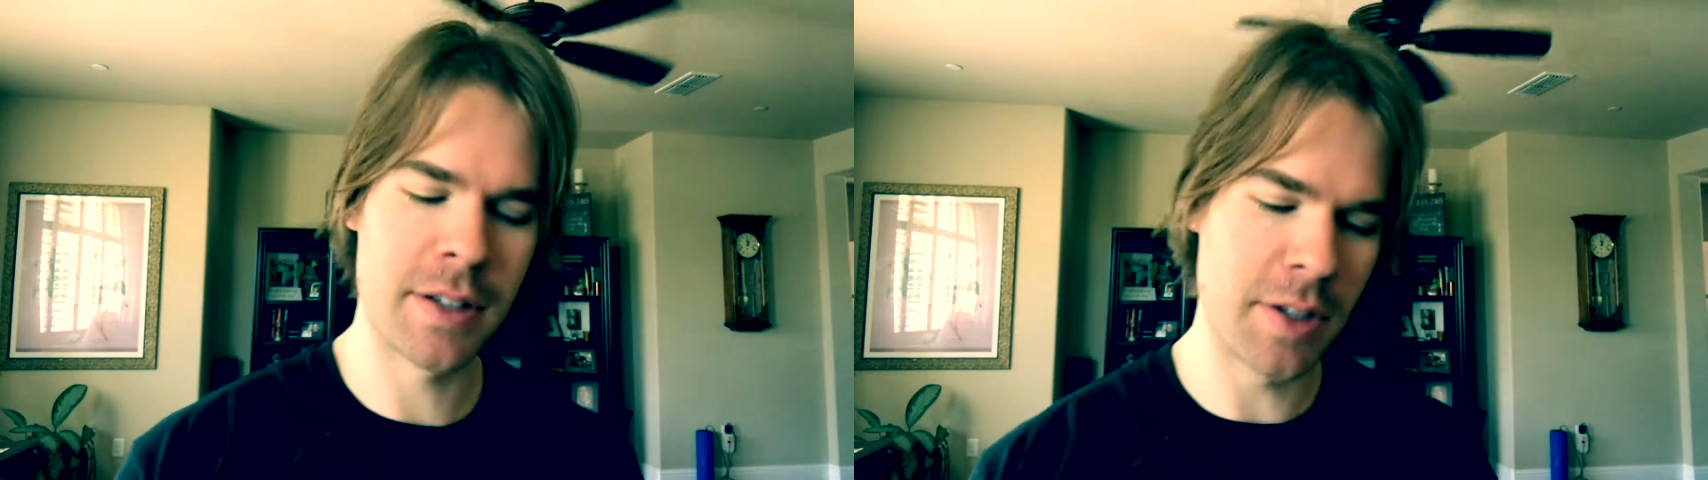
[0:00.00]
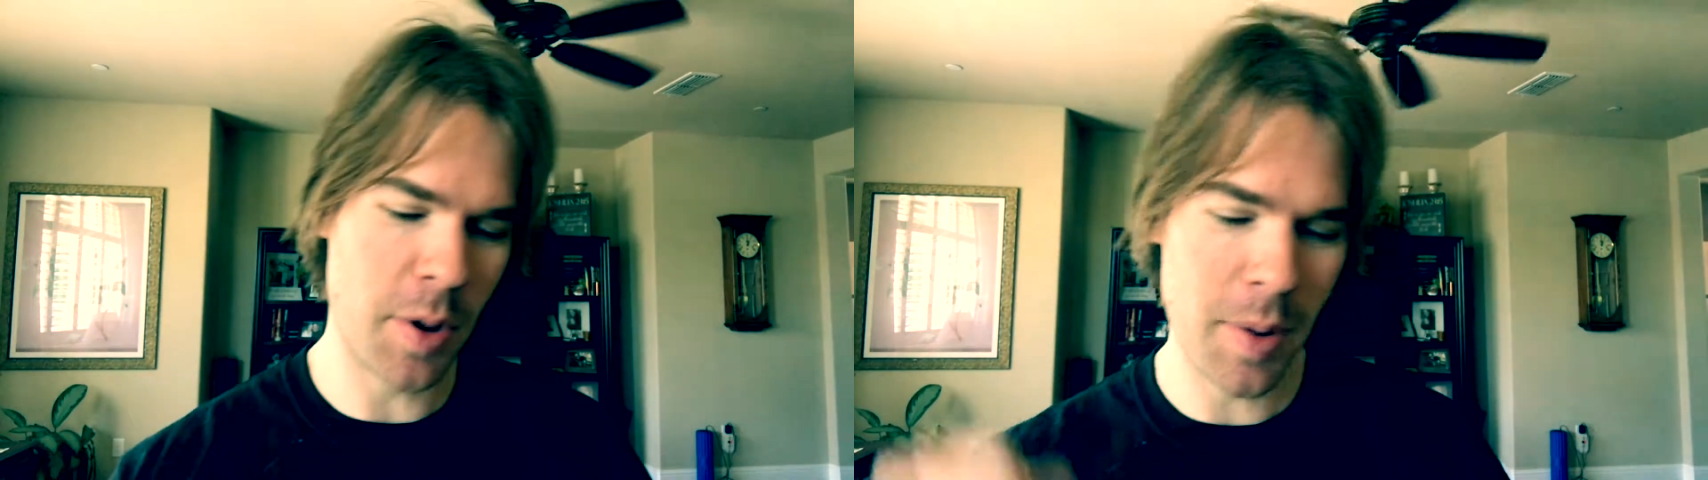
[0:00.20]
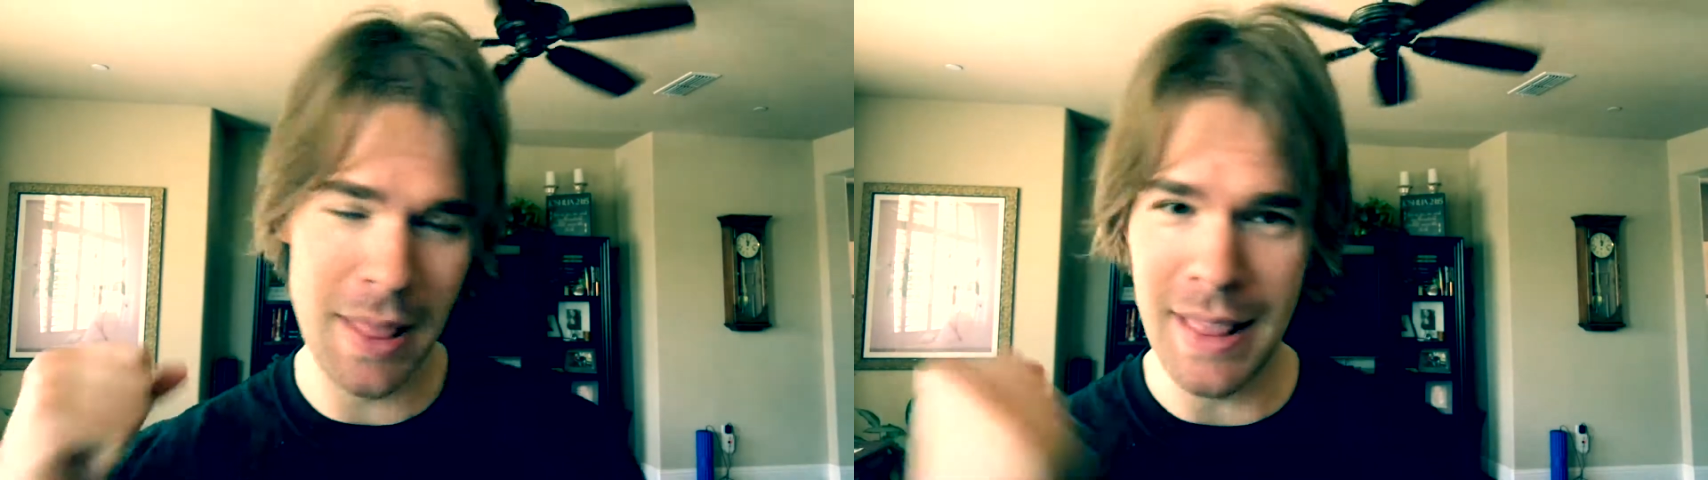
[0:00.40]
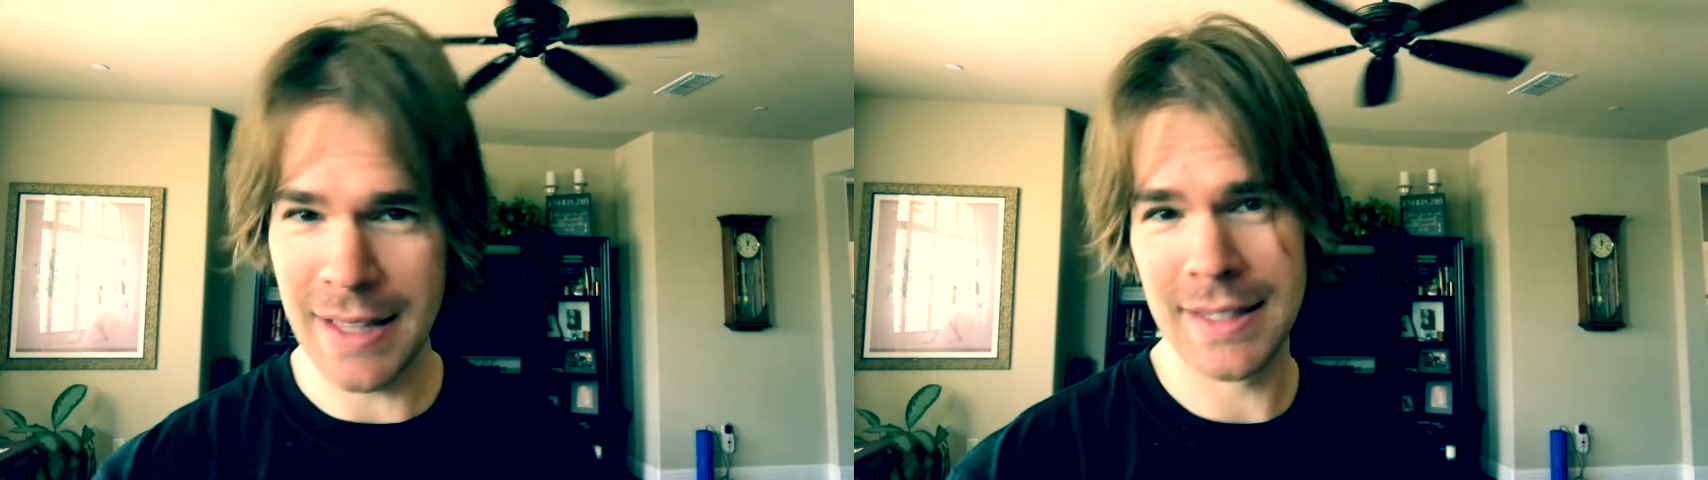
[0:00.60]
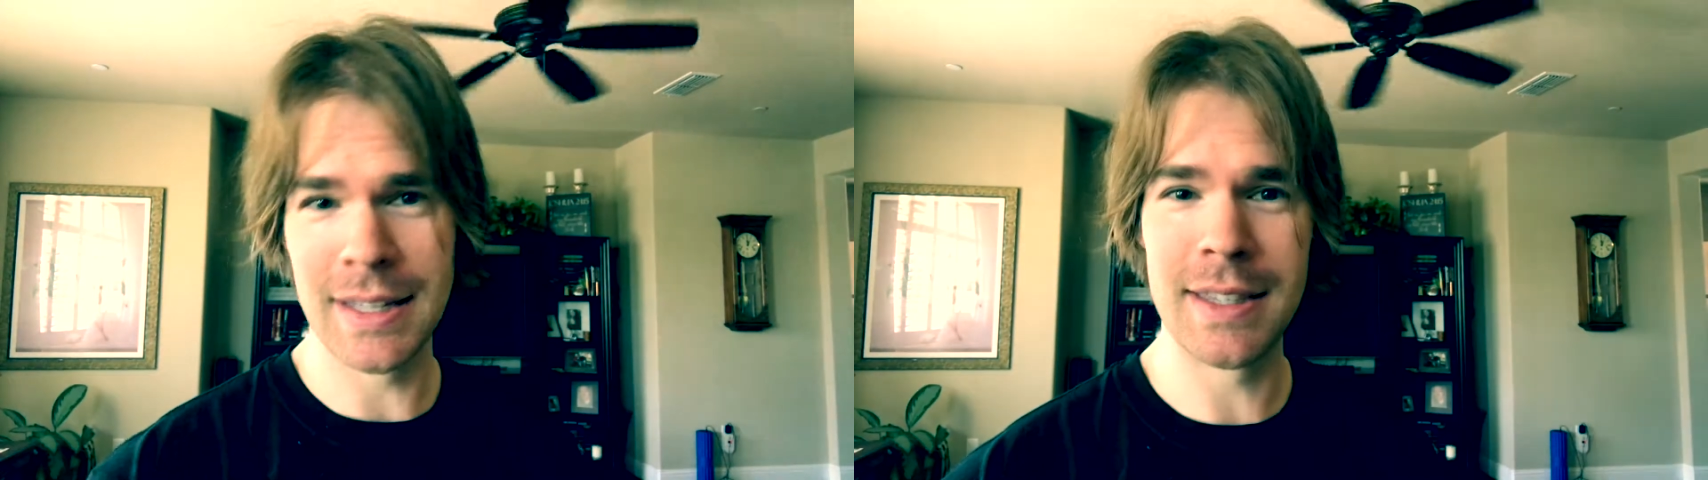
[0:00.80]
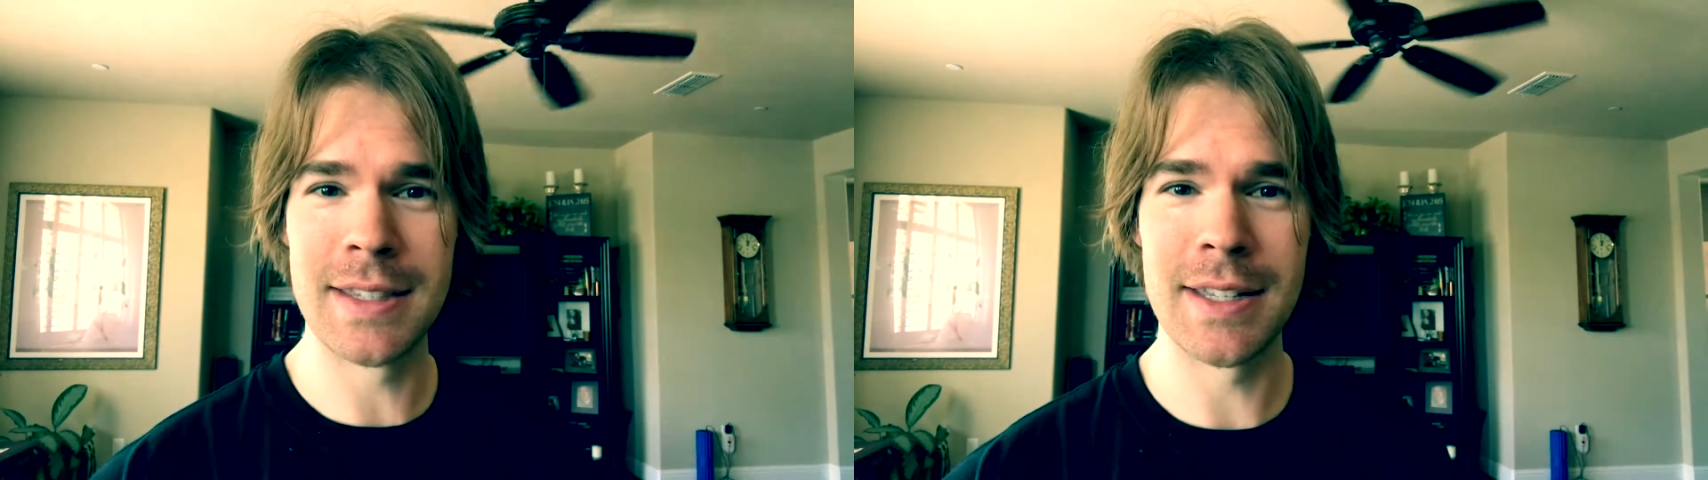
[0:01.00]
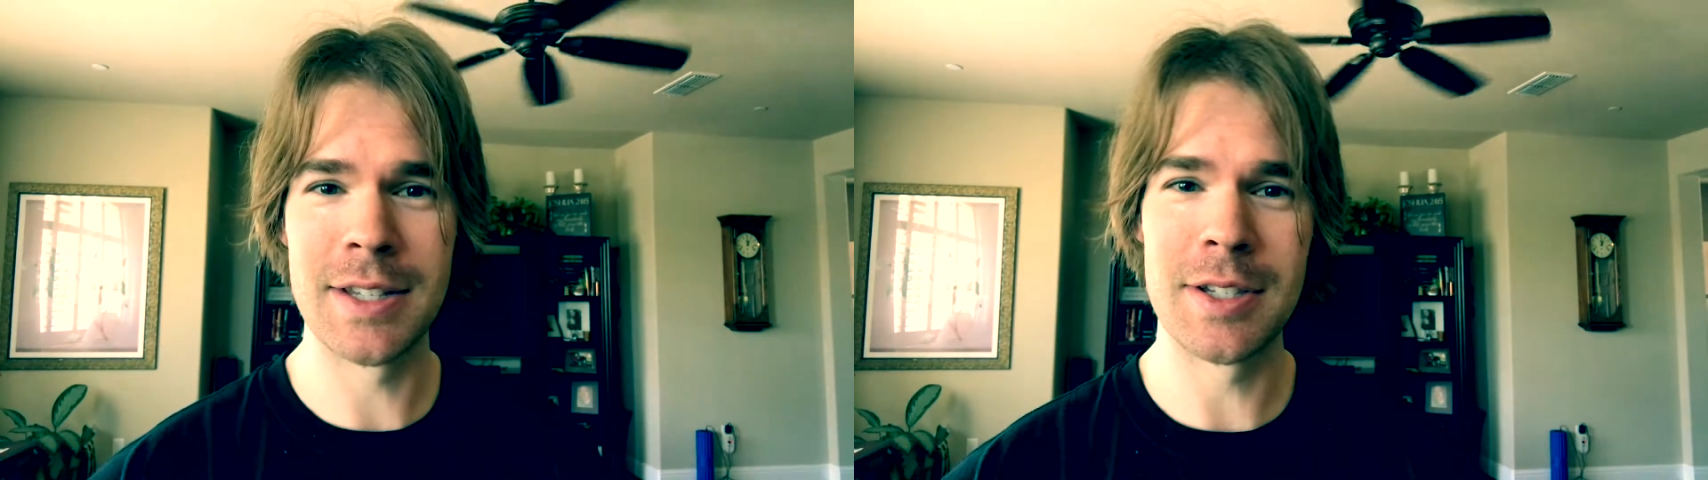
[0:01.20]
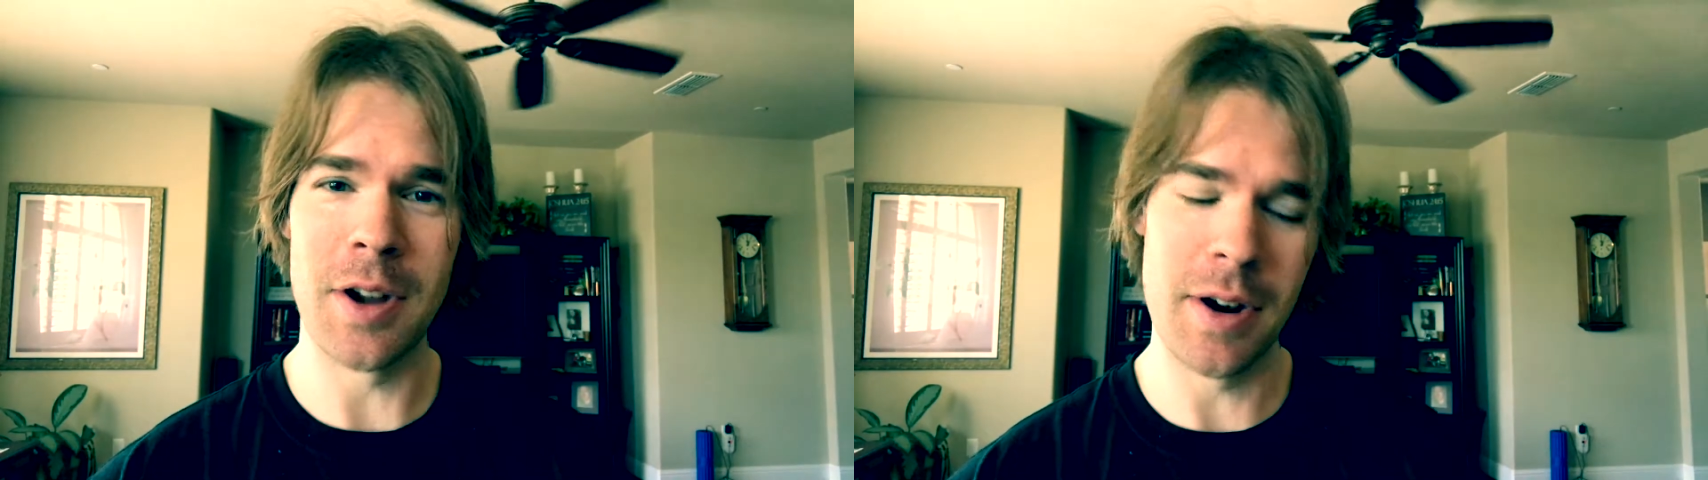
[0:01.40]
so let's get this thing
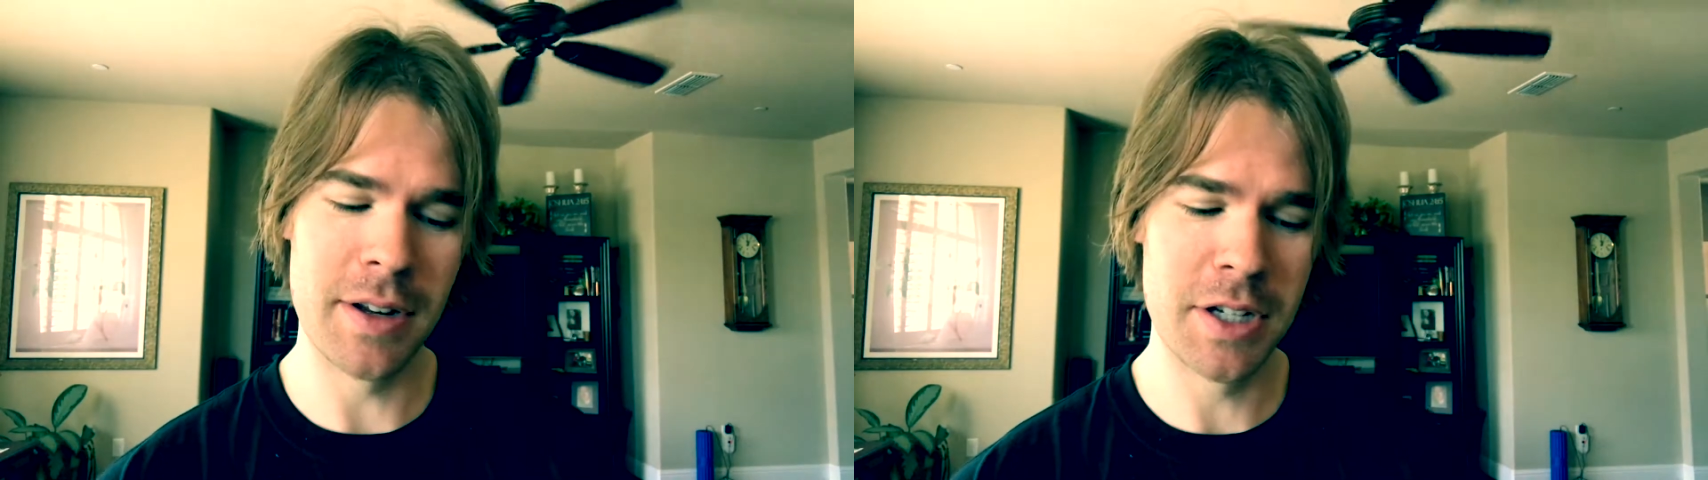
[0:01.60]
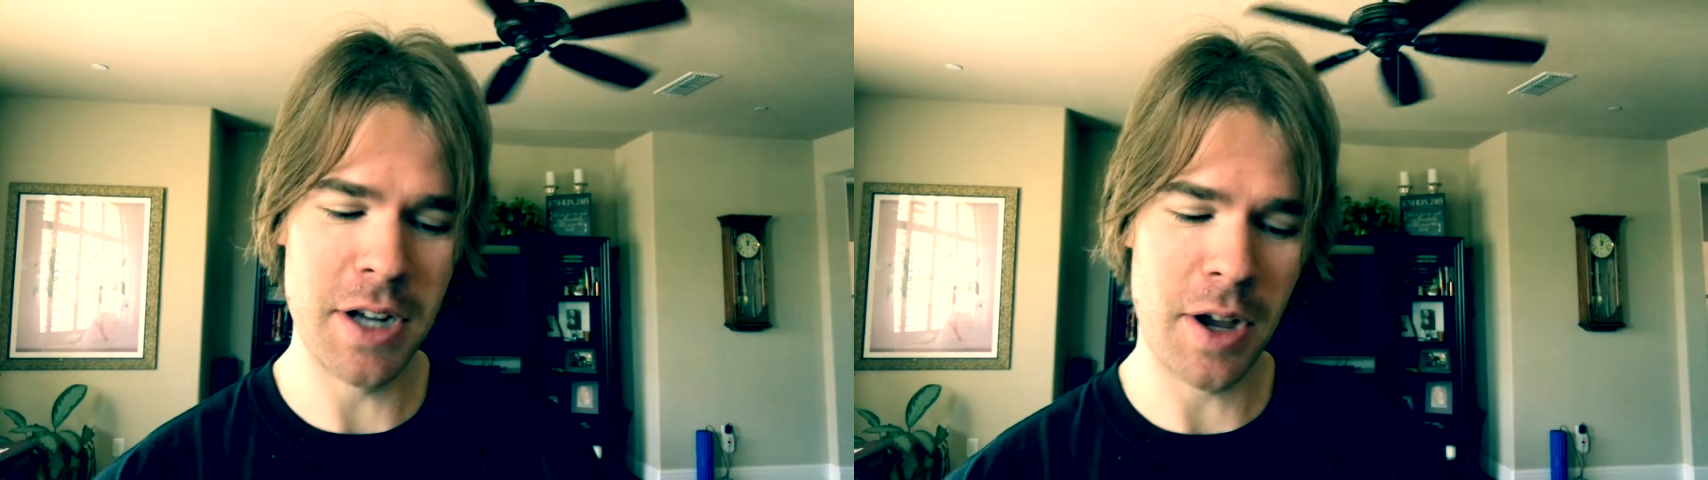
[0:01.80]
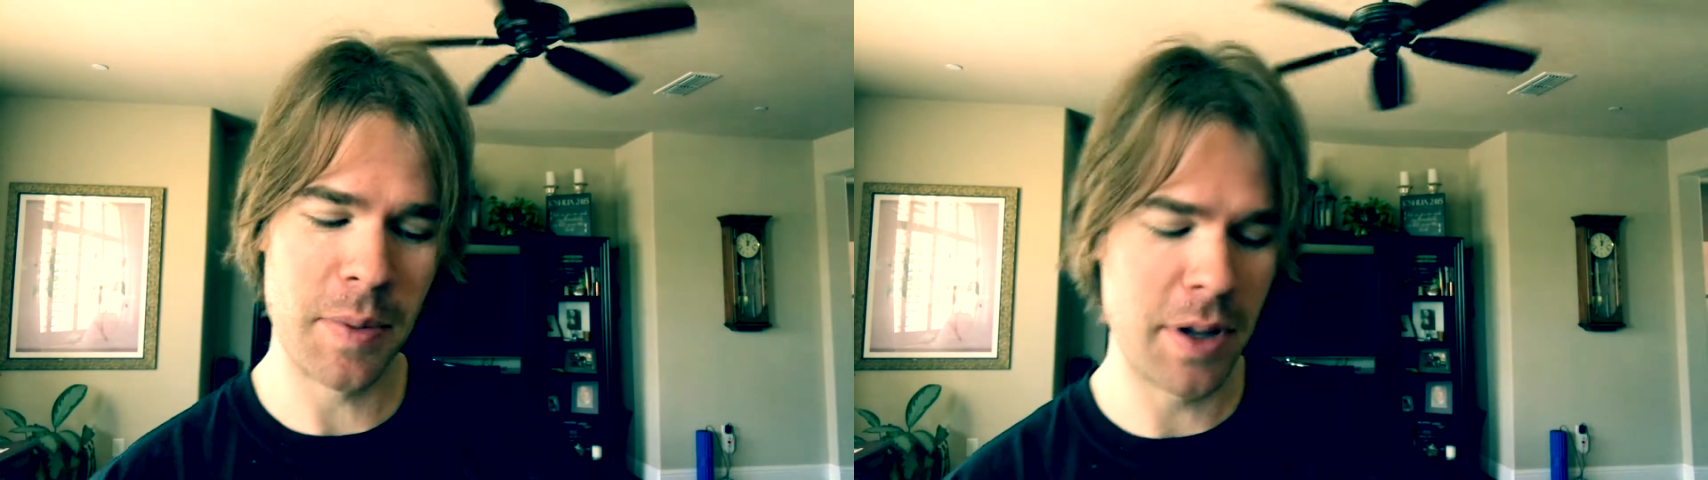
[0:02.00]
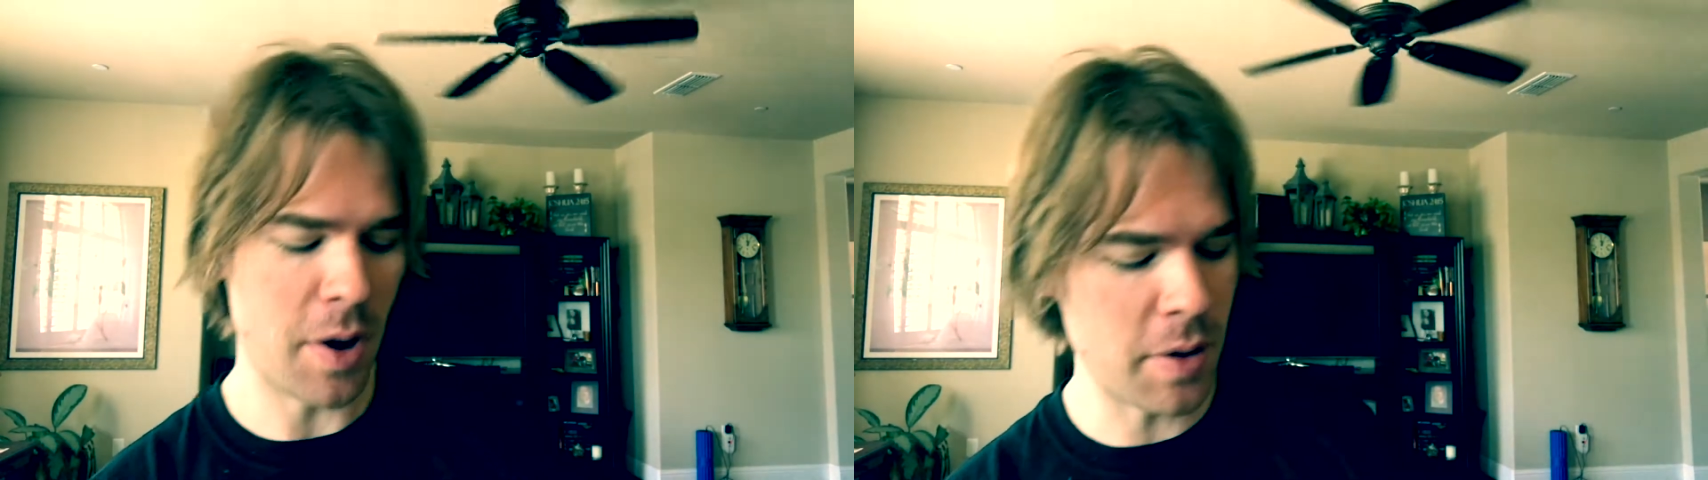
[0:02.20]
started, shall we?